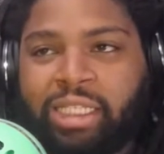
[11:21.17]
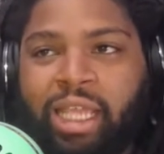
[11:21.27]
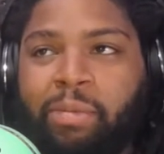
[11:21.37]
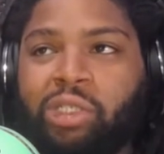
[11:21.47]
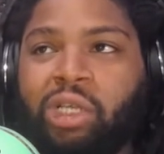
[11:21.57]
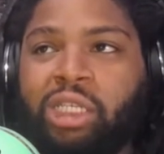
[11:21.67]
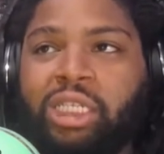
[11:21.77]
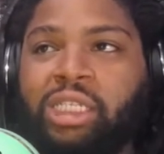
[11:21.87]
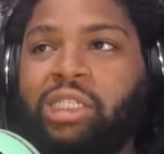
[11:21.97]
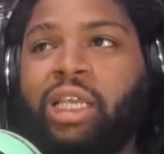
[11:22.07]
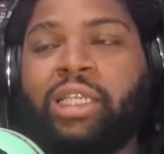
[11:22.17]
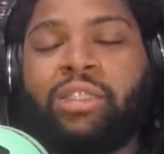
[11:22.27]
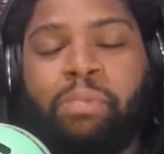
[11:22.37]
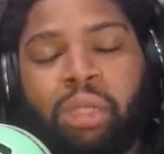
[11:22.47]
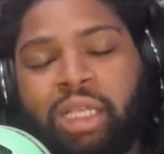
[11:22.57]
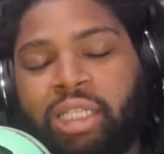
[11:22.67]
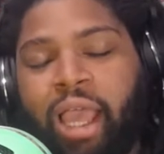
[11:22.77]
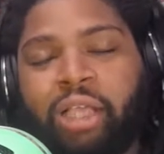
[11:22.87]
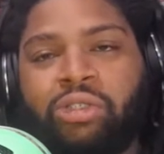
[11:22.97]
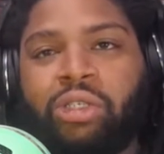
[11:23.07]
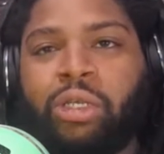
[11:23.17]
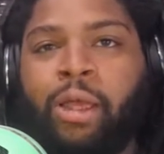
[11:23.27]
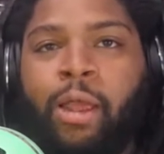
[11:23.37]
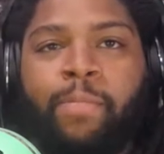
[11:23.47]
damage on the D6 plus extra,